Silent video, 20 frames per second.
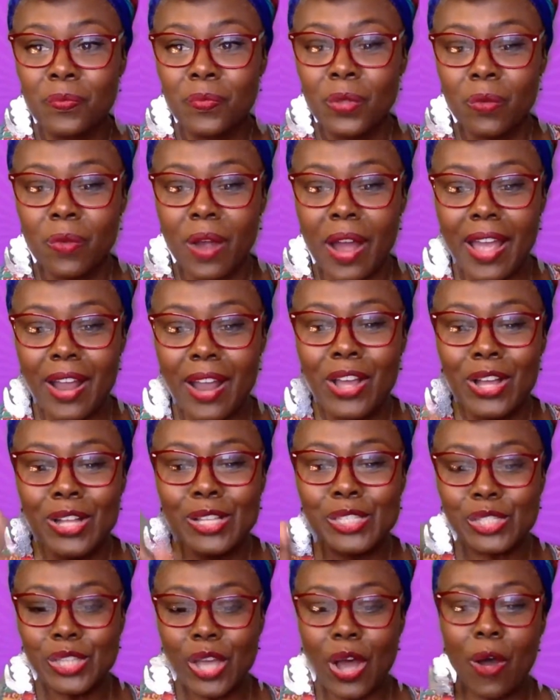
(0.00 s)
Right?
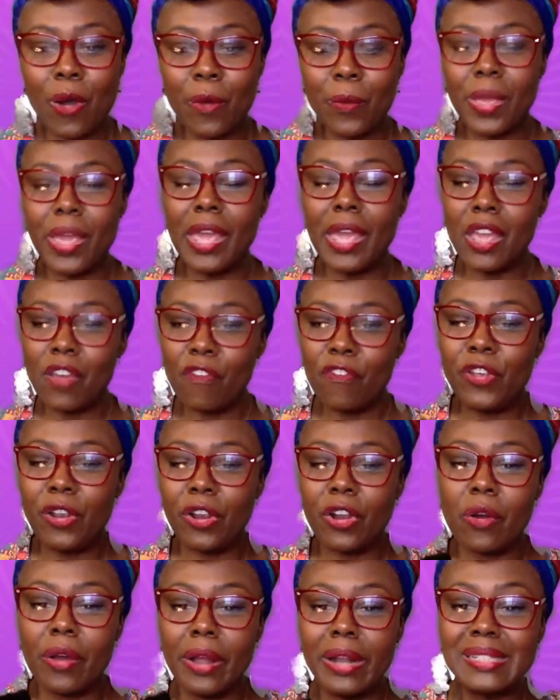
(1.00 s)
So if you're
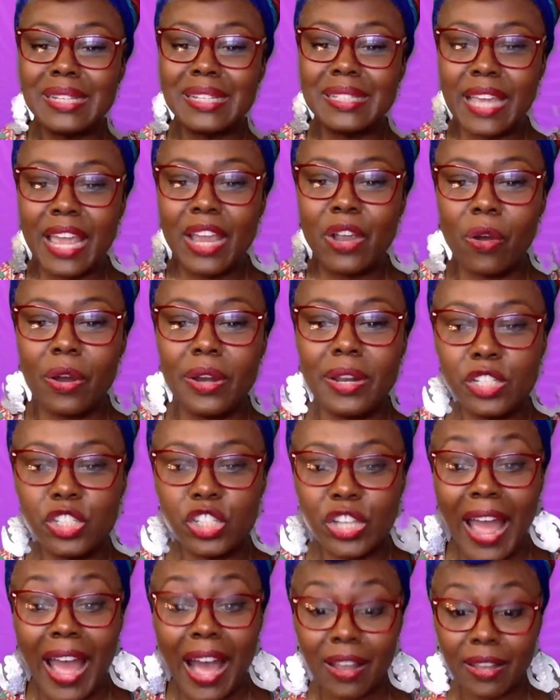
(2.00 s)
going to take on a
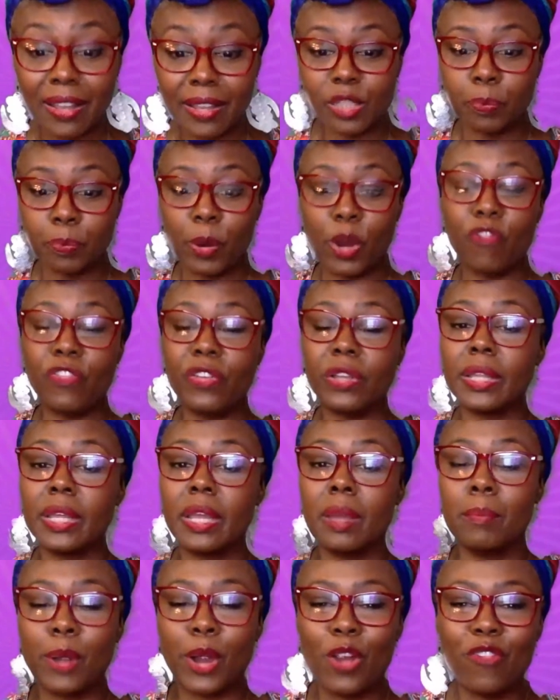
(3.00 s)
challenge, perfectly
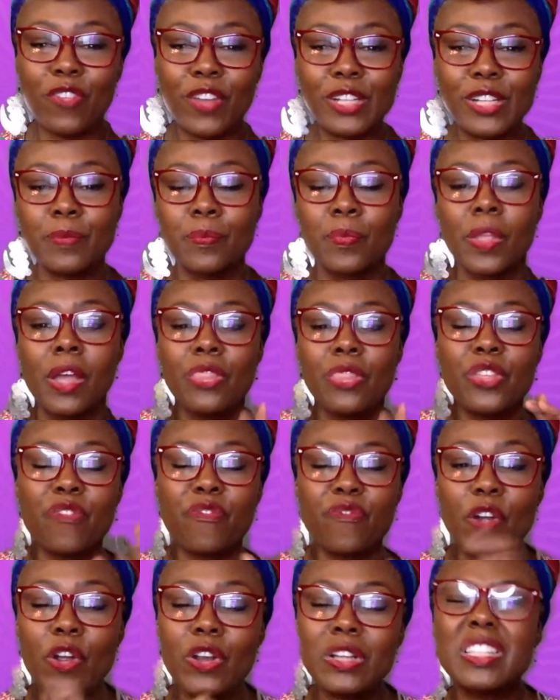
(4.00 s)
imperfect, the
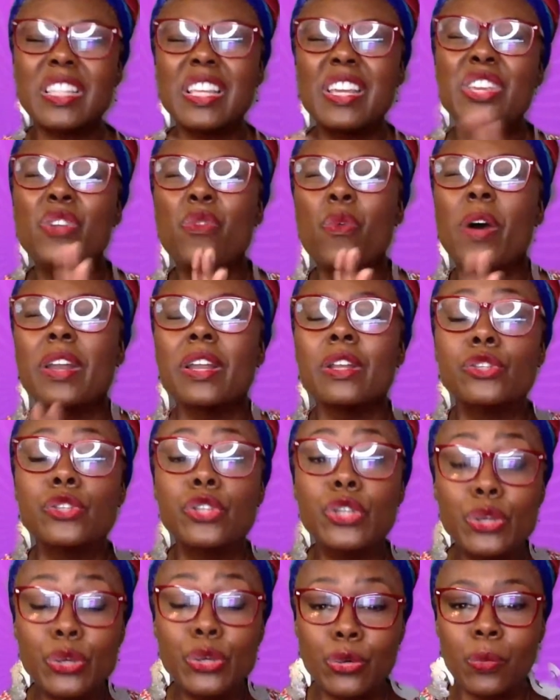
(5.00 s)
first thing you want to
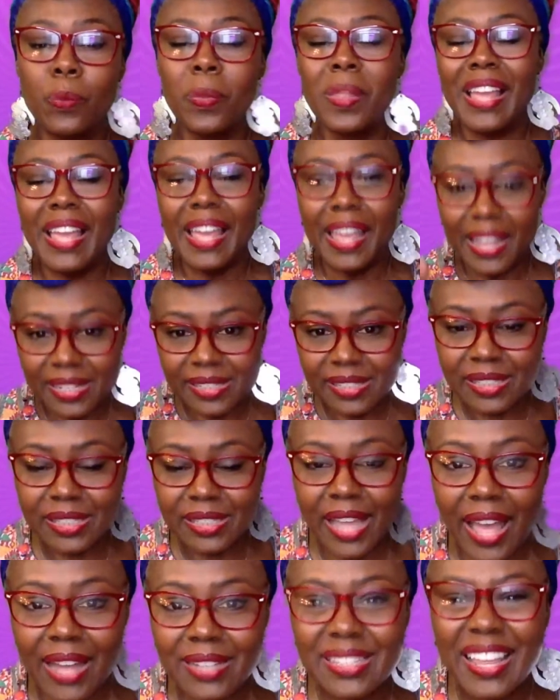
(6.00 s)
do is
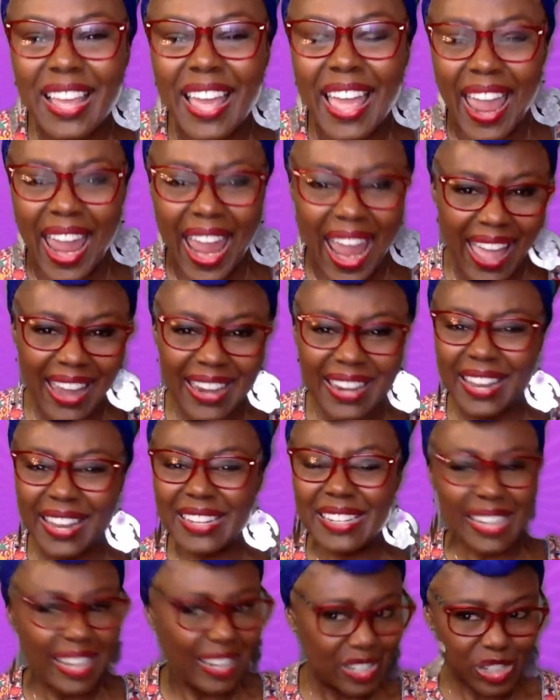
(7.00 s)
set an
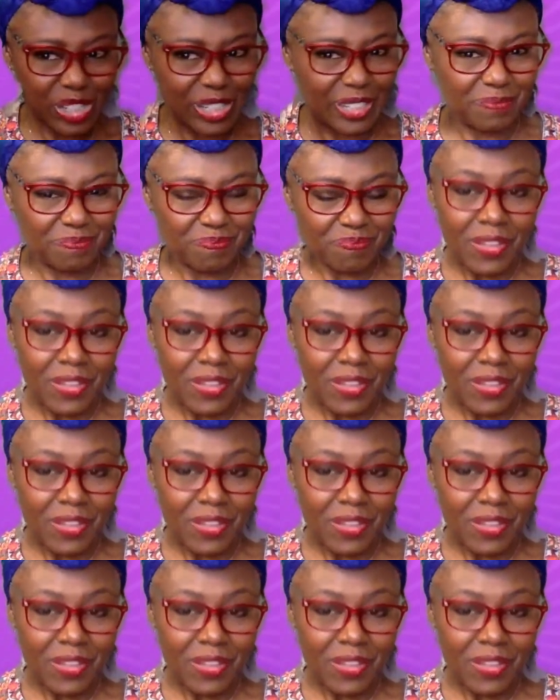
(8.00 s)
intention.